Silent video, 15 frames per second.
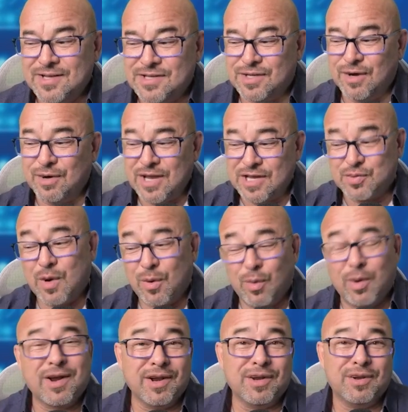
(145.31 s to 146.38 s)
So guess what
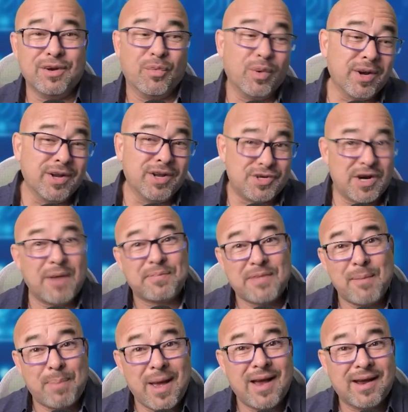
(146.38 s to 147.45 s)
we're going to do? We're going to drop
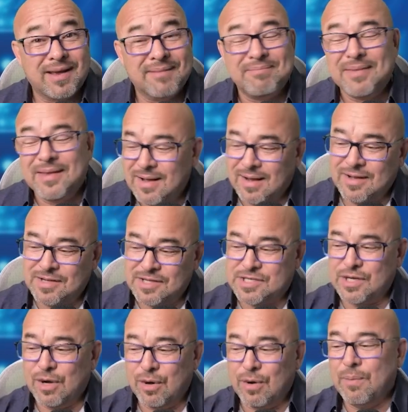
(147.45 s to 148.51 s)
that packet. Uh,
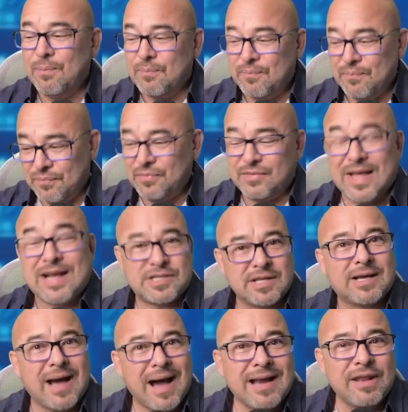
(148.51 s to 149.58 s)
so that's
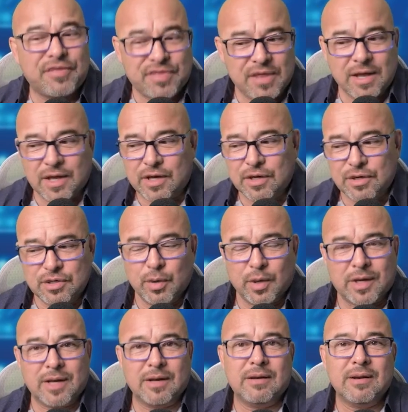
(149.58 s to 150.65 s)
the kind of thing it can do.
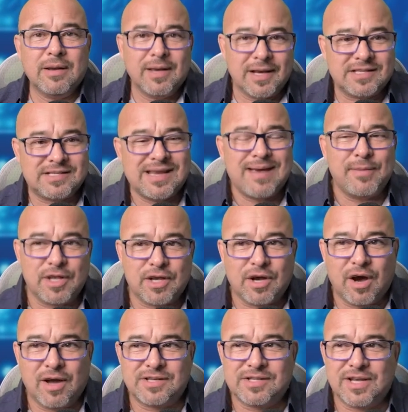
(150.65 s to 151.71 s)
It can examine the
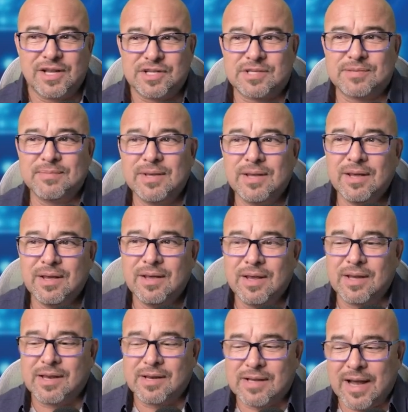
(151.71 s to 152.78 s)
contents.
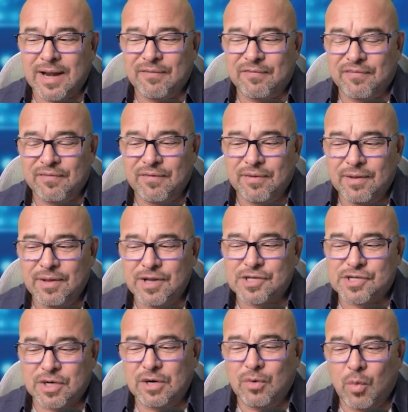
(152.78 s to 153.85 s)
It can kind of, in a
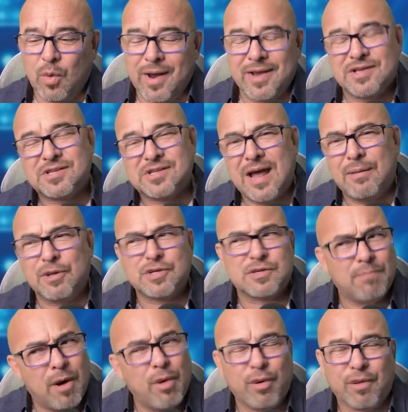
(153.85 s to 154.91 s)
certain way,
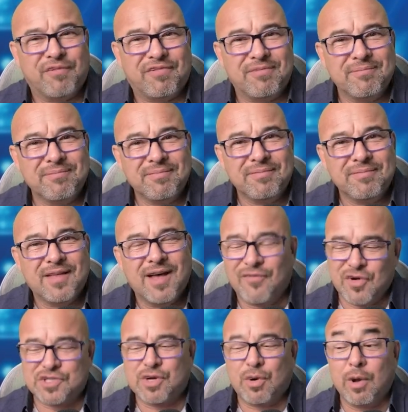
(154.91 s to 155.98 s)
establish motive
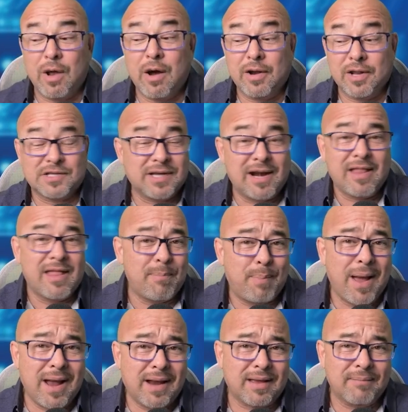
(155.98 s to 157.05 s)
of what's going on inside of that
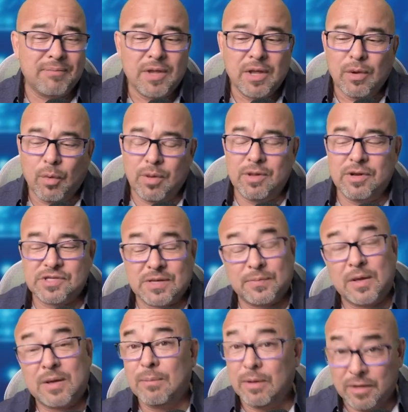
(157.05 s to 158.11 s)
packet, whether there's
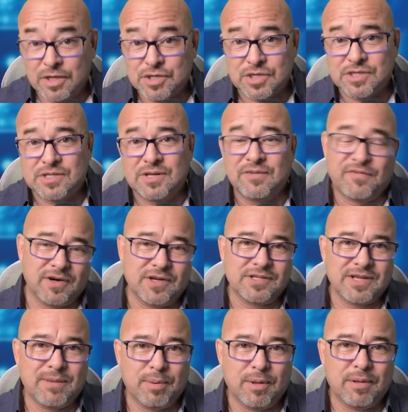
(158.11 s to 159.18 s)
something malicious, for
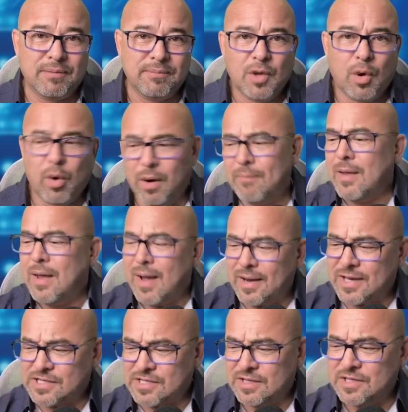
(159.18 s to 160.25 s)
example. Or
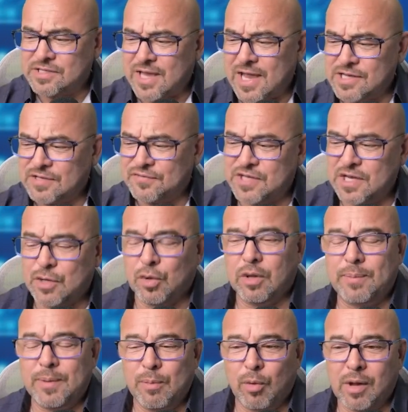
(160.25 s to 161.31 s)
I guess in this case of SQL,
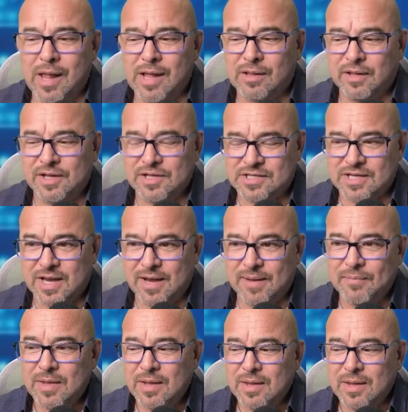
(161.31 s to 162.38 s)
it'd be more likely to
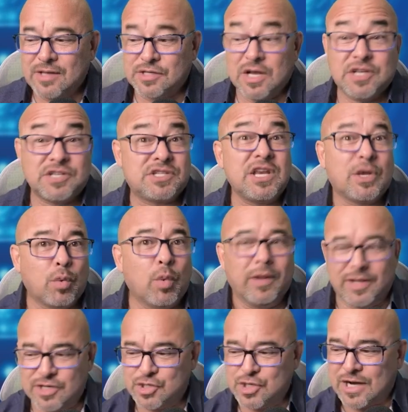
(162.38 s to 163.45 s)
say is a
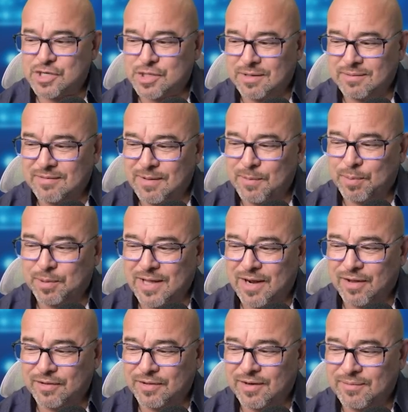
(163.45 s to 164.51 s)
SQL injection. Let me put
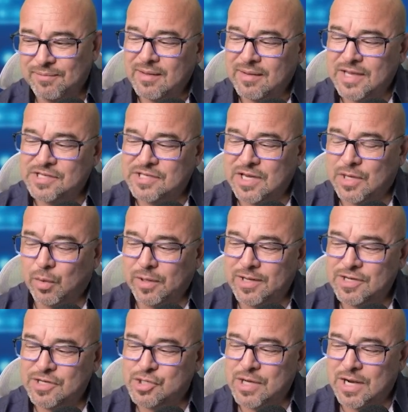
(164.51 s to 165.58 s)
that on there. A SQL
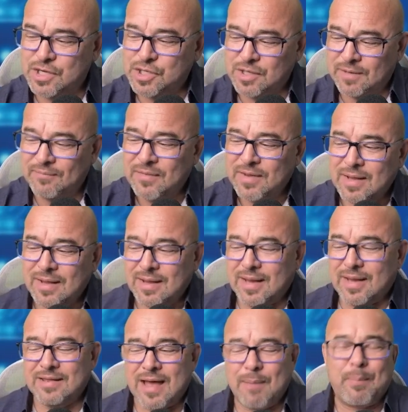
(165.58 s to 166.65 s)
injection
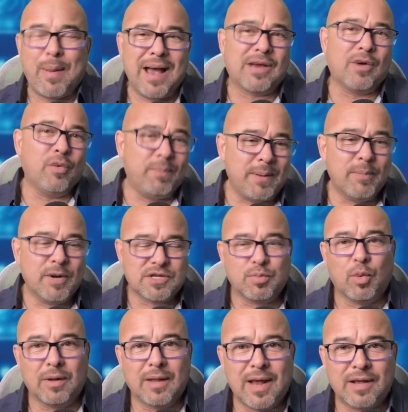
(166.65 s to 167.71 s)
in that packet would be much
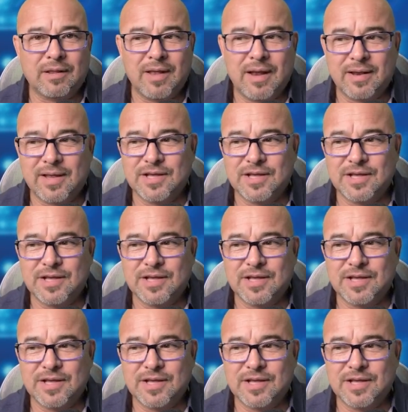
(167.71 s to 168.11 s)
more likely, I